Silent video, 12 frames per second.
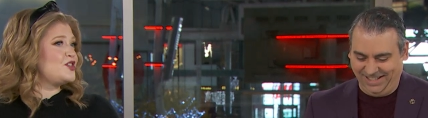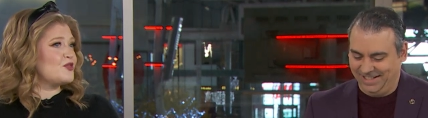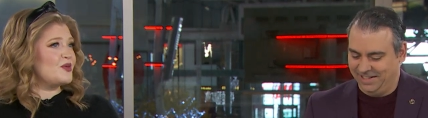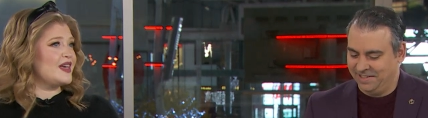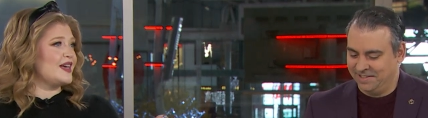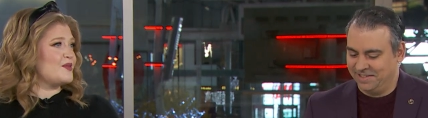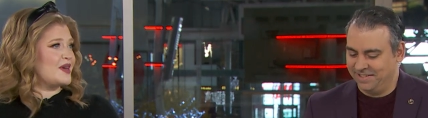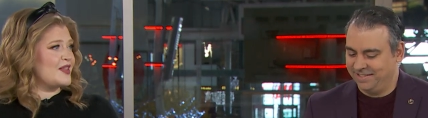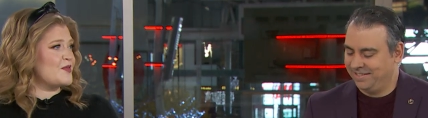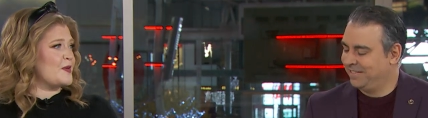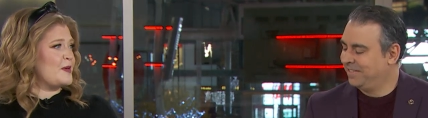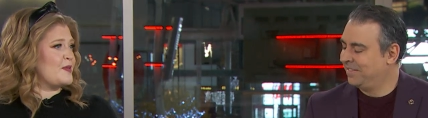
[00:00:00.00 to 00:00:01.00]
Speaker 1: enjoy it when
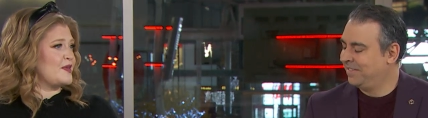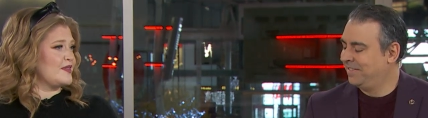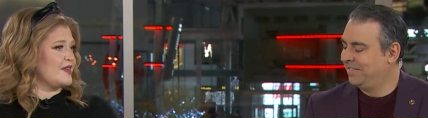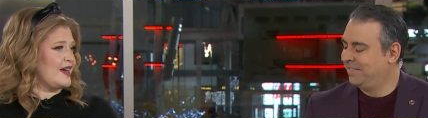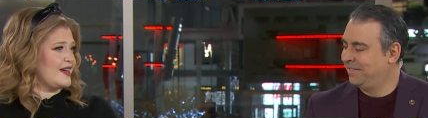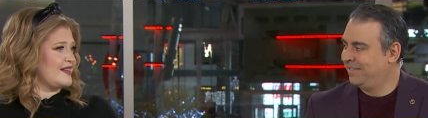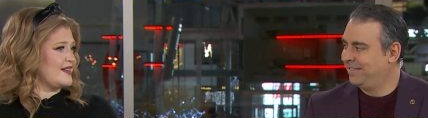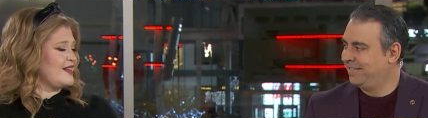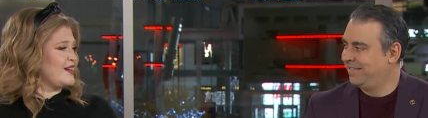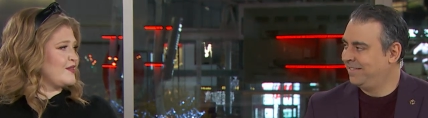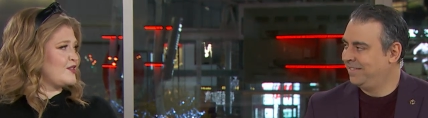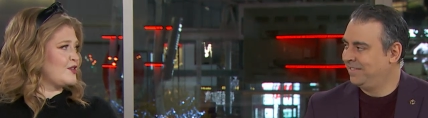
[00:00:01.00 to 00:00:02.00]
other people, uh,
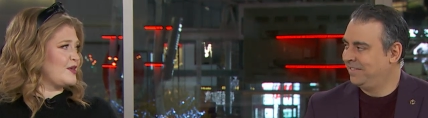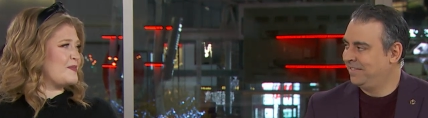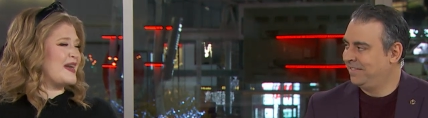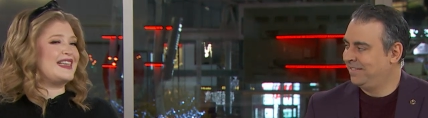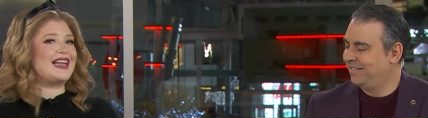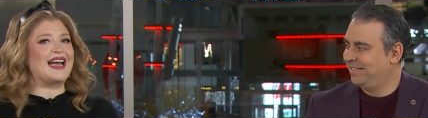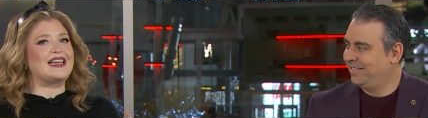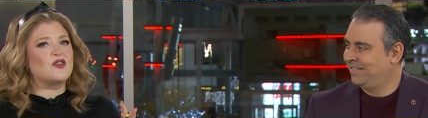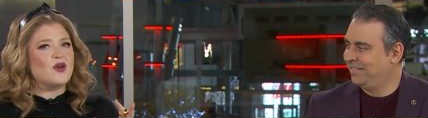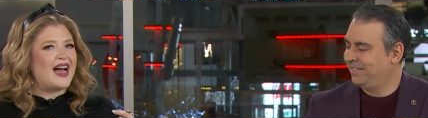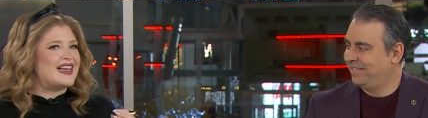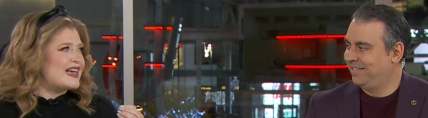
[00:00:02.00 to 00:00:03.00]
you know, do it. But I, I,
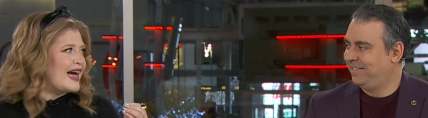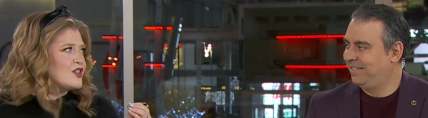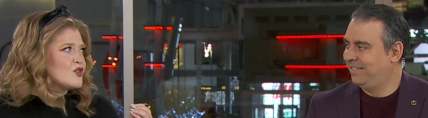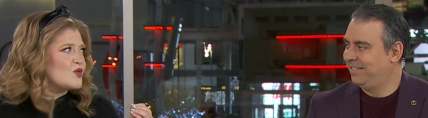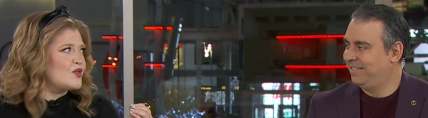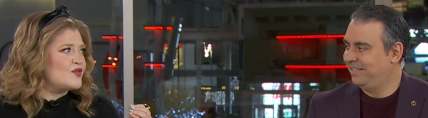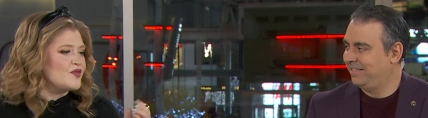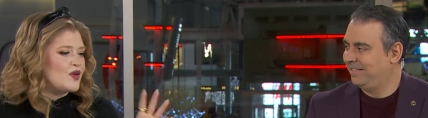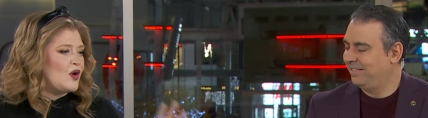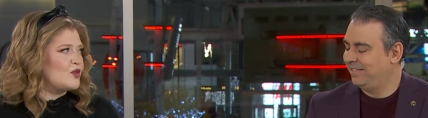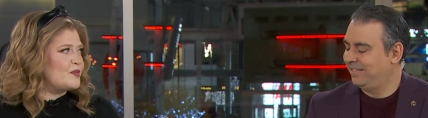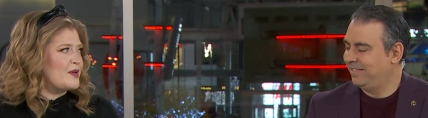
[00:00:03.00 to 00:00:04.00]
I, I sort of
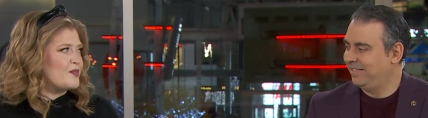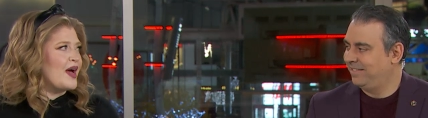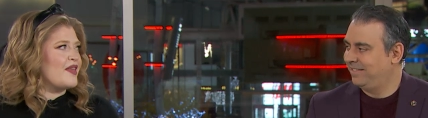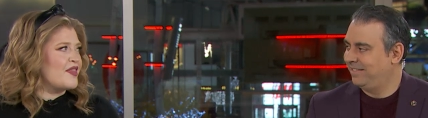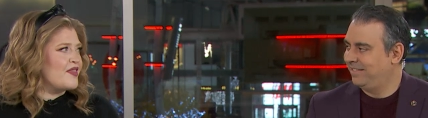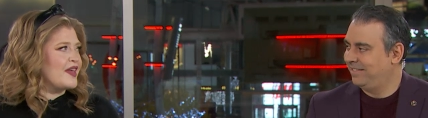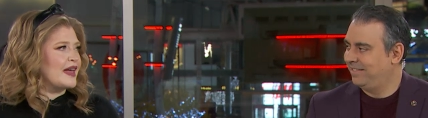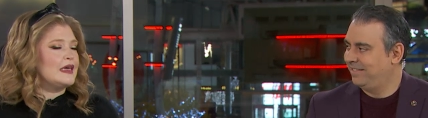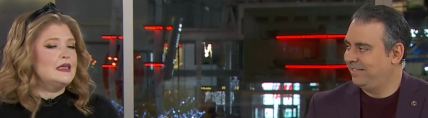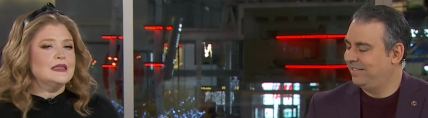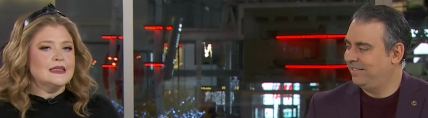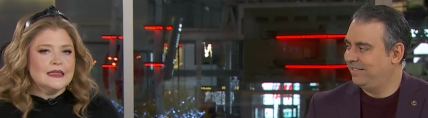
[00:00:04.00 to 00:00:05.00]
hold my breath and
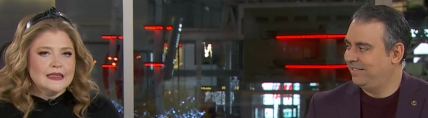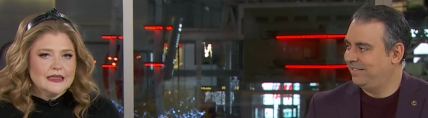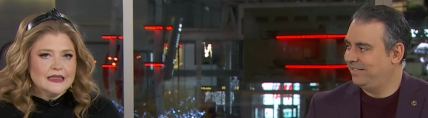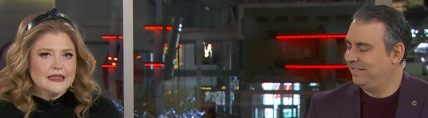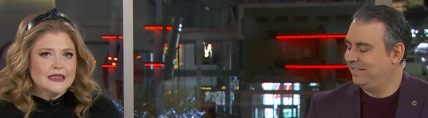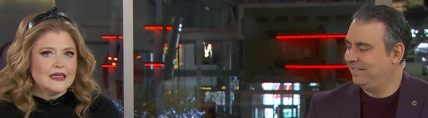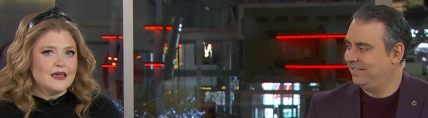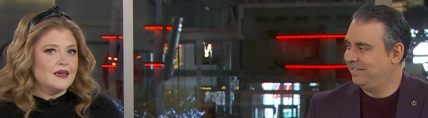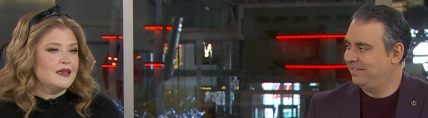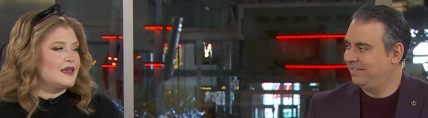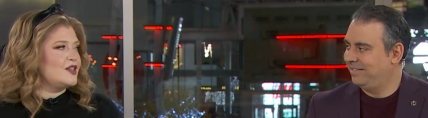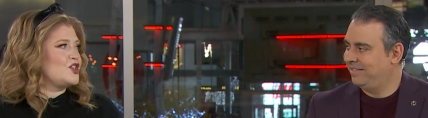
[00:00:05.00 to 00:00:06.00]
think
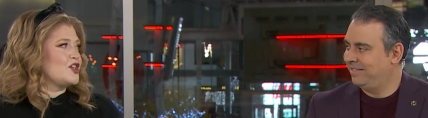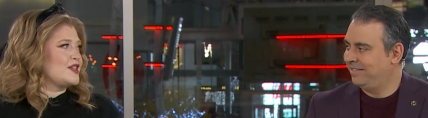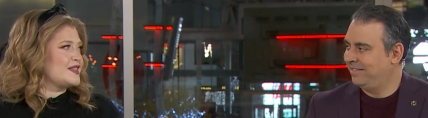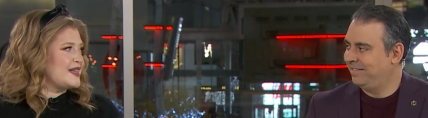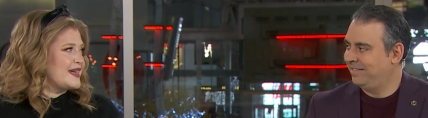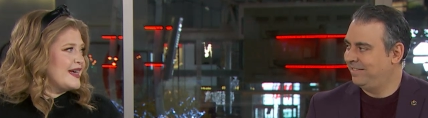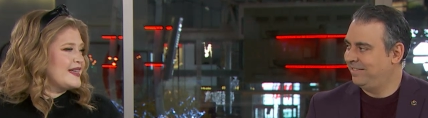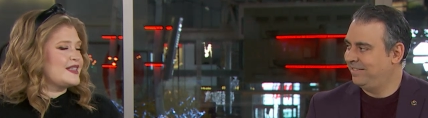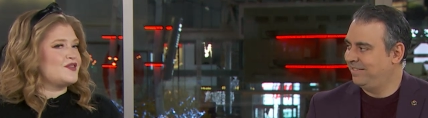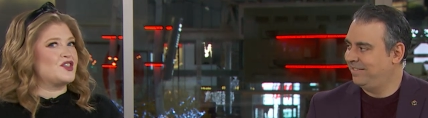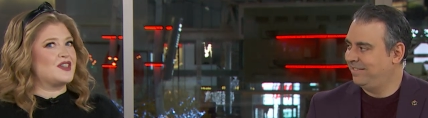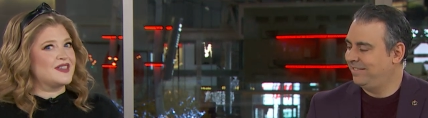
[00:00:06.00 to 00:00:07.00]
is she going to say
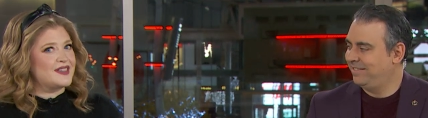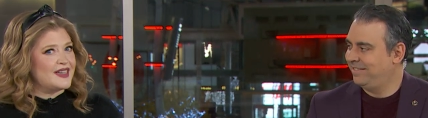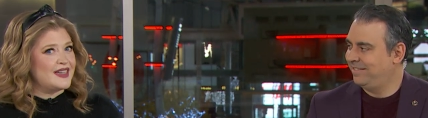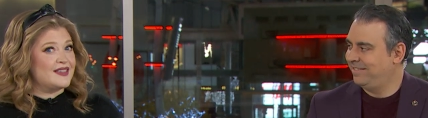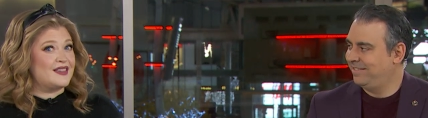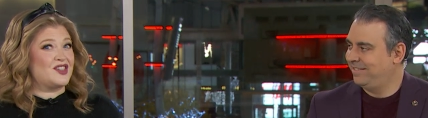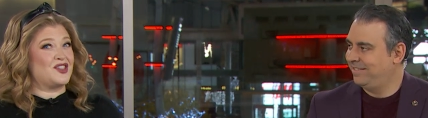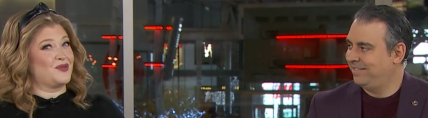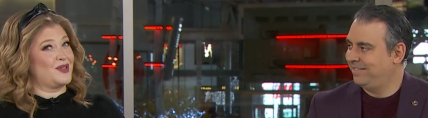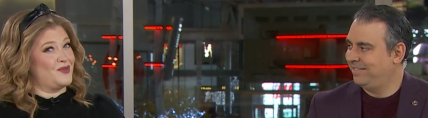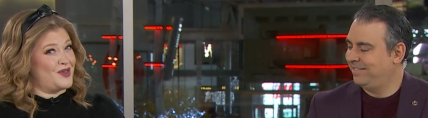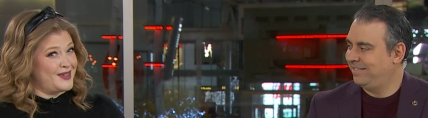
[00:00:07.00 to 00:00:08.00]
yes? If she does say yes, did
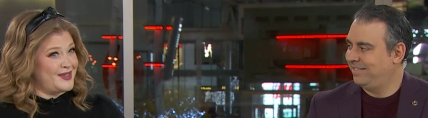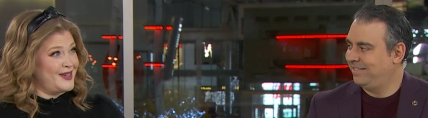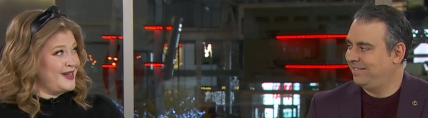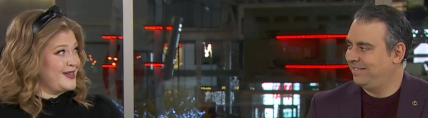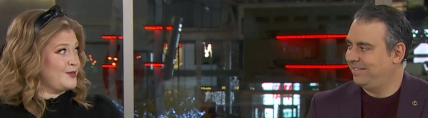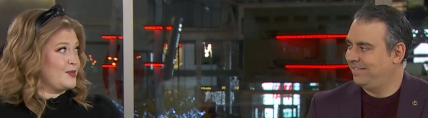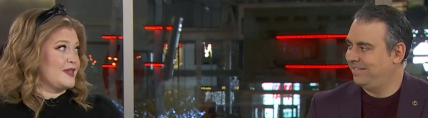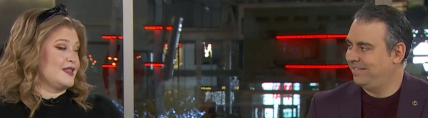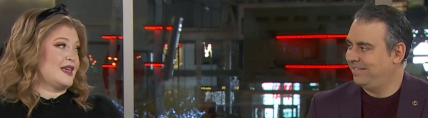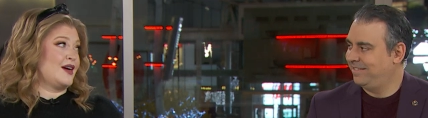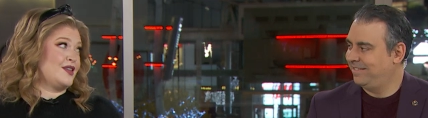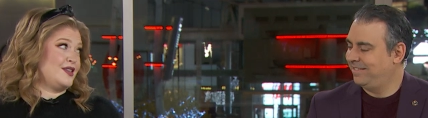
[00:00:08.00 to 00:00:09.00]
she really want to say yes?
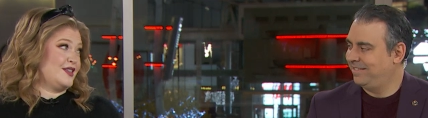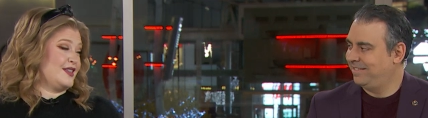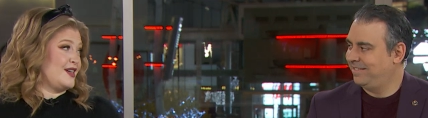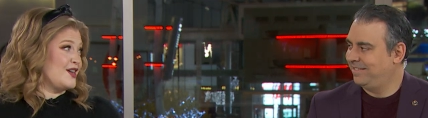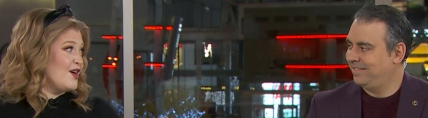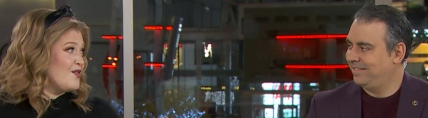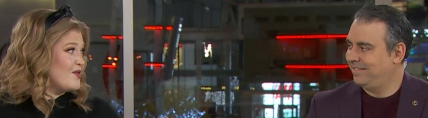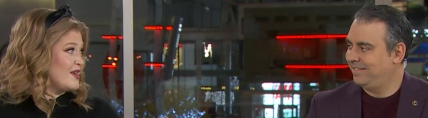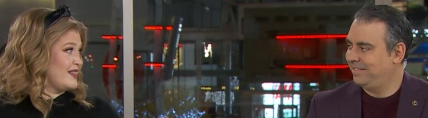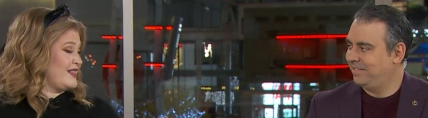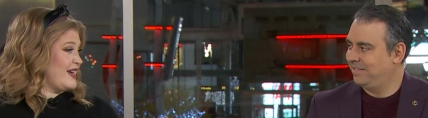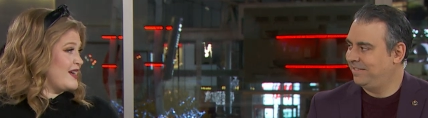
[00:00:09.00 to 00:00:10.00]
Because how can you say no
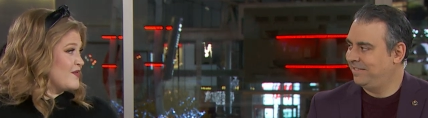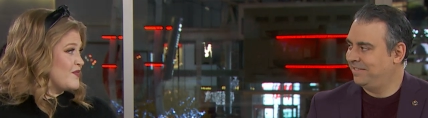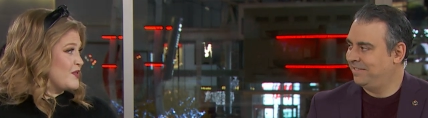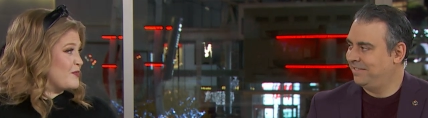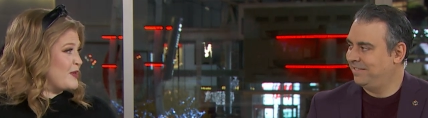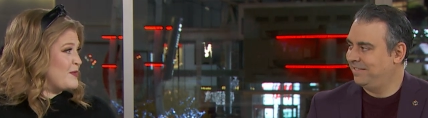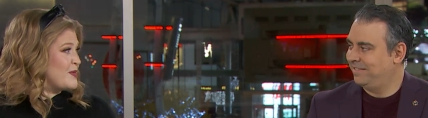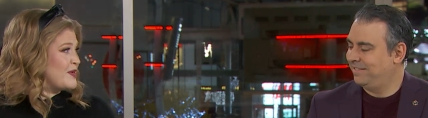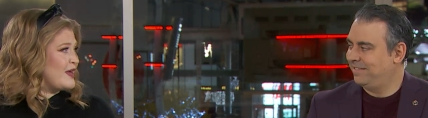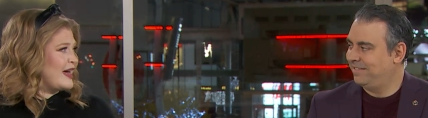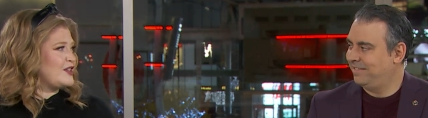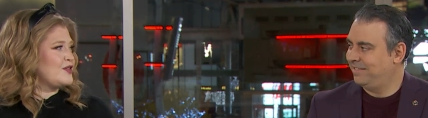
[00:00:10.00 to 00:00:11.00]
in a stadium full of
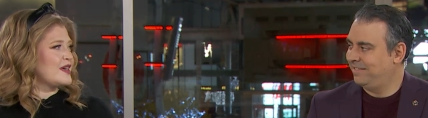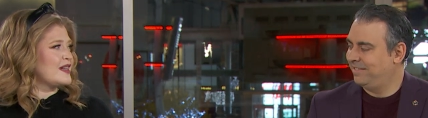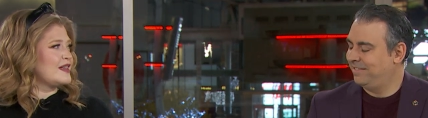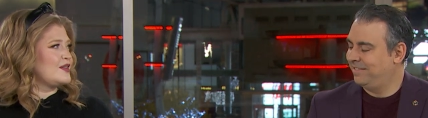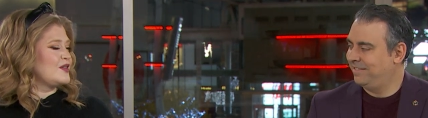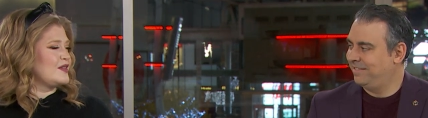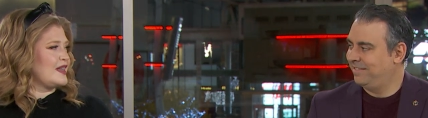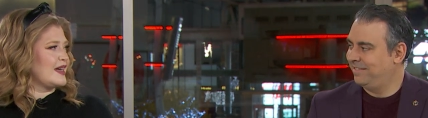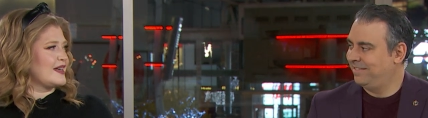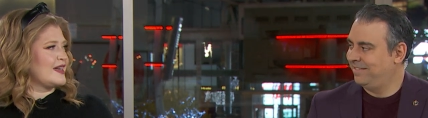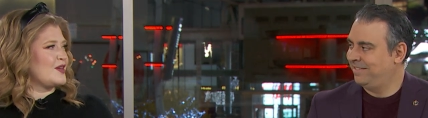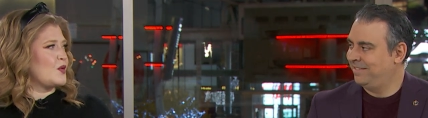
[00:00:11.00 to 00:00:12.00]
people? I do get a little
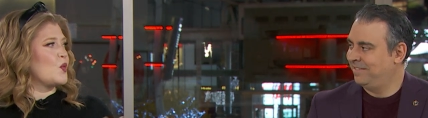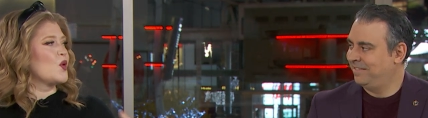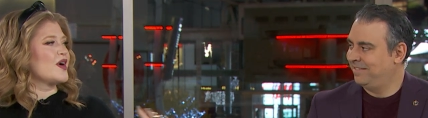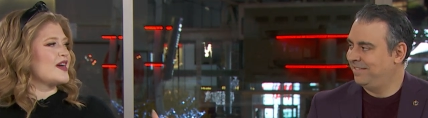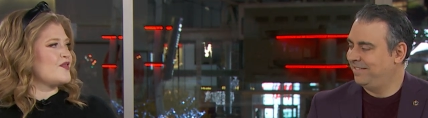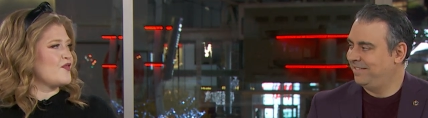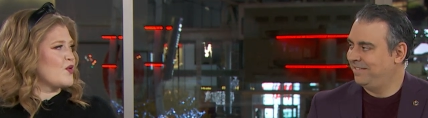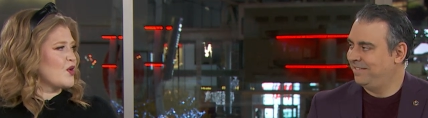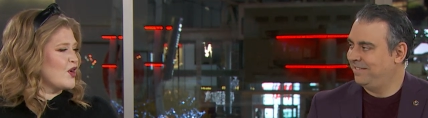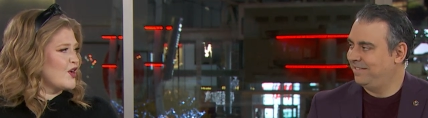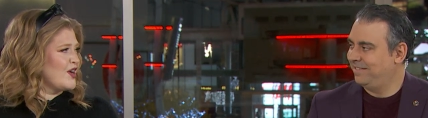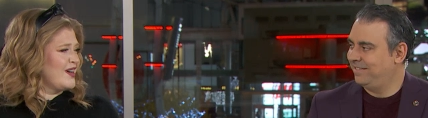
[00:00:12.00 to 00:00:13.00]
like you know worried
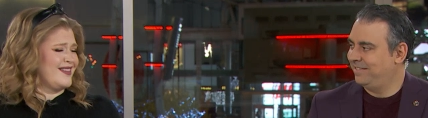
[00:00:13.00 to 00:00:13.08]
for her